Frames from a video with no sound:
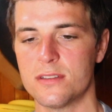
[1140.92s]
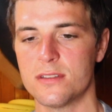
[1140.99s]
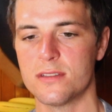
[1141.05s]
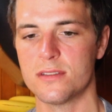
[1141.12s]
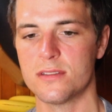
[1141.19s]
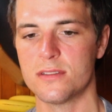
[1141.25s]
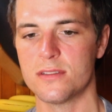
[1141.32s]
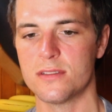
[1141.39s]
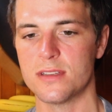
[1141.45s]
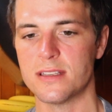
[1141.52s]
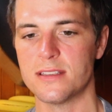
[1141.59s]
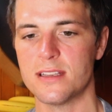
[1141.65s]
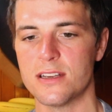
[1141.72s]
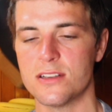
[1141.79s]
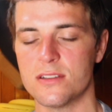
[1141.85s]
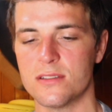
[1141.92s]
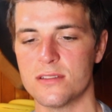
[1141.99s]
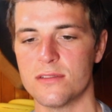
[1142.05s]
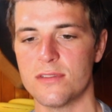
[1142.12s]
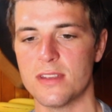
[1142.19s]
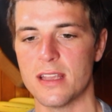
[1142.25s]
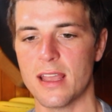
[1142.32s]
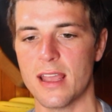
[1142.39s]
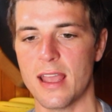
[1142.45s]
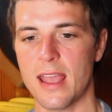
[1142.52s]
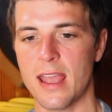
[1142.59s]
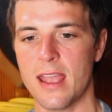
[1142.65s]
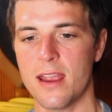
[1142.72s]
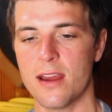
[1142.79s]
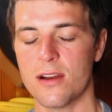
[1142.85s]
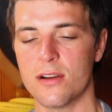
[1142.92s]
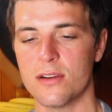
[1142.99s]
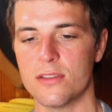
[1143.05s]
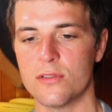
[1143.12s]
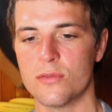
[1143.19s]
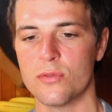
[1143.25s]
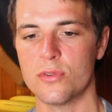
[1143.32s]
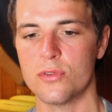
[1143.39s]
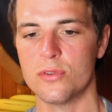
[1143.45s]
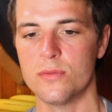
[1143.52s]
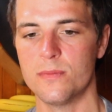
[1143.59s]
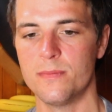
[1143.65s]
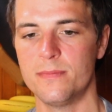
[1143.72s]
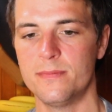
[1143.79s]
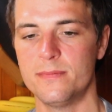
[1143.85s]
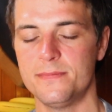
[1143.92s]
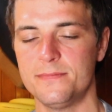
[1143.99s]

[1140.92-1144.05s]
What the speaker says: sensations of the air in the room.